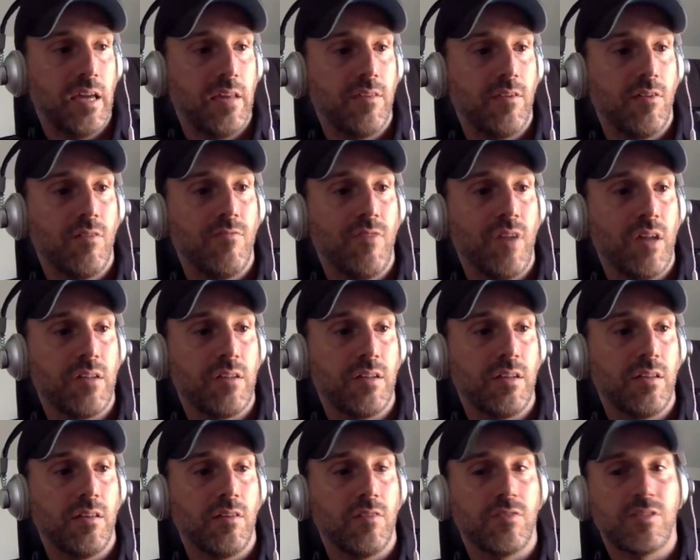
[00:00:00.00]
day, they're
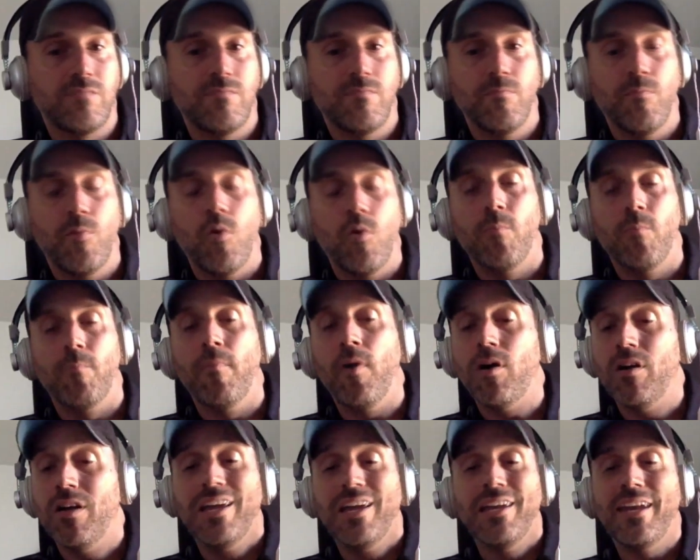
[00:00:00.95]
investing their, mo-
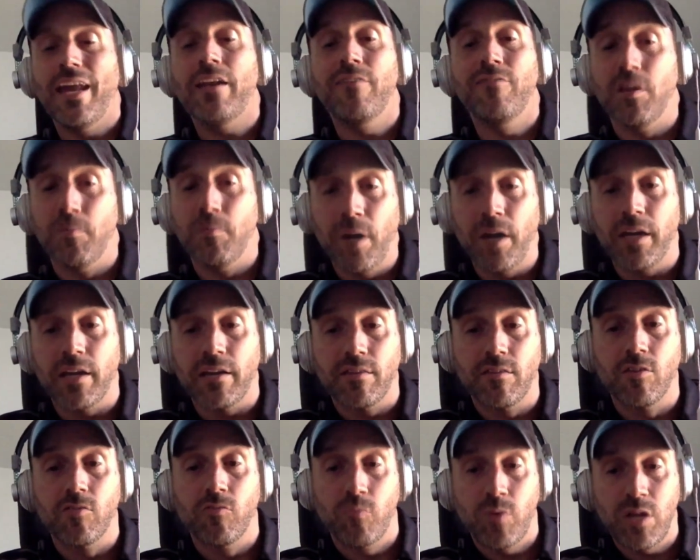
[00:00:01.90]
mo- not even their money,
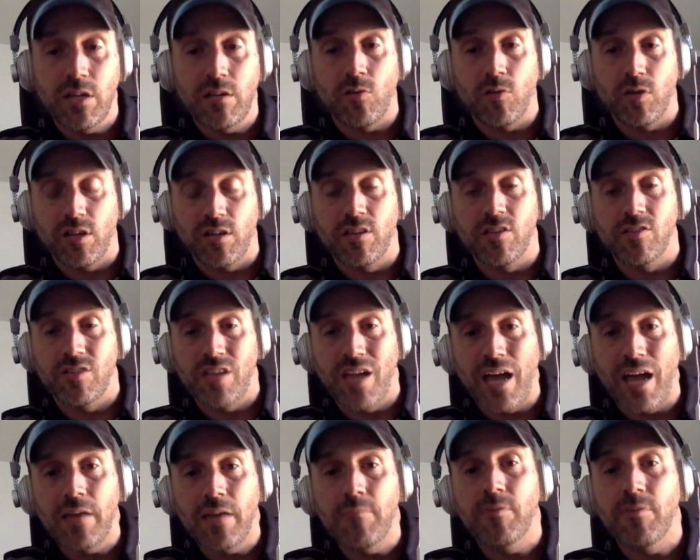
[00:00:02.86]
their resources, their
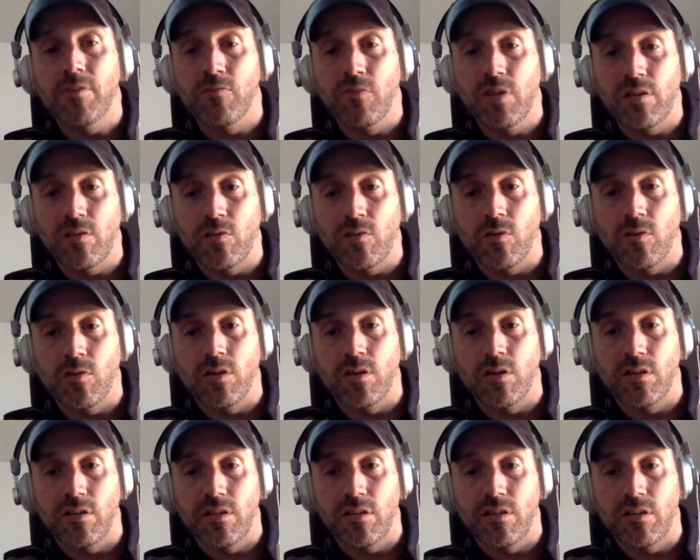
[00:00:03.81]
time and resources yeah,
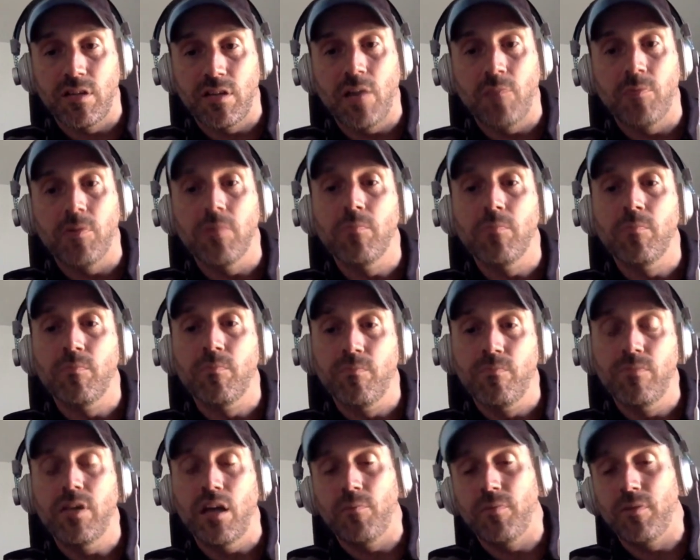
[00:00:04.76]
exactly. to help you
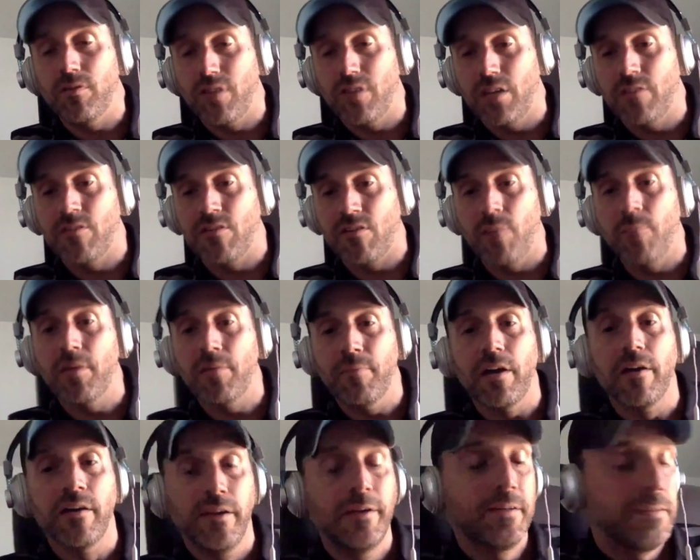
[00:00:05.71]
to help you get your
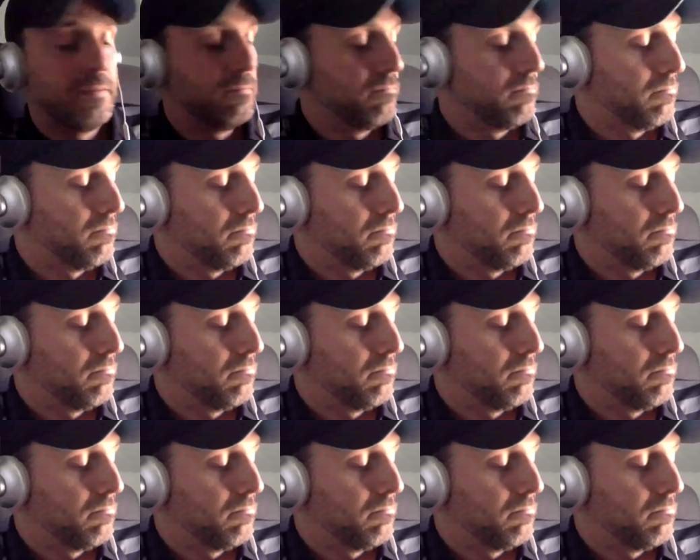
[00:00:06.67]
company better.